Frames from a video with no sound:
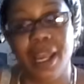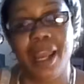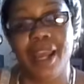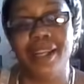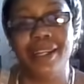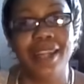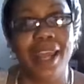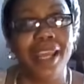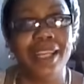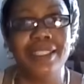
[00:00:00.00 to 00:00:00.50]

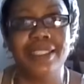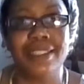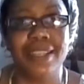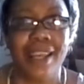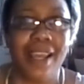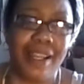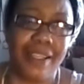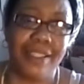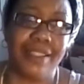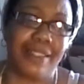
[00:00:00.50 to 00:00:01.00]
And they
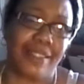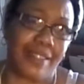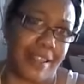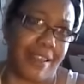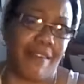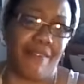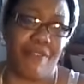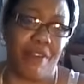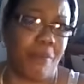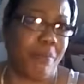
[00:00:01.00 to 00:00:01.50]
jealous
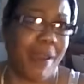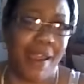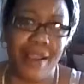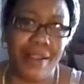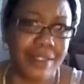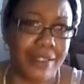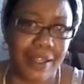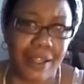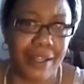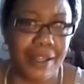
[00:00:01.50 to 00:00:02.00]
of it.
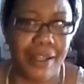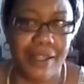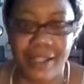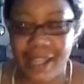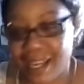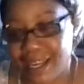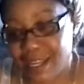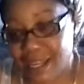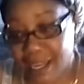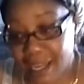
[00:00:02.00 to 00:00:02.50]
Basically,
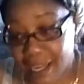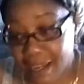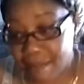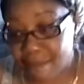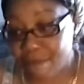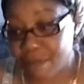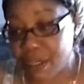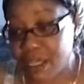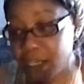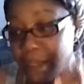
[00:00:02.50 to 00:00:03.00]
they
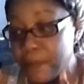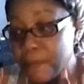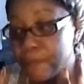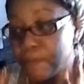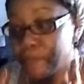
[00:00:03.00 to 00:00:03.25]
envy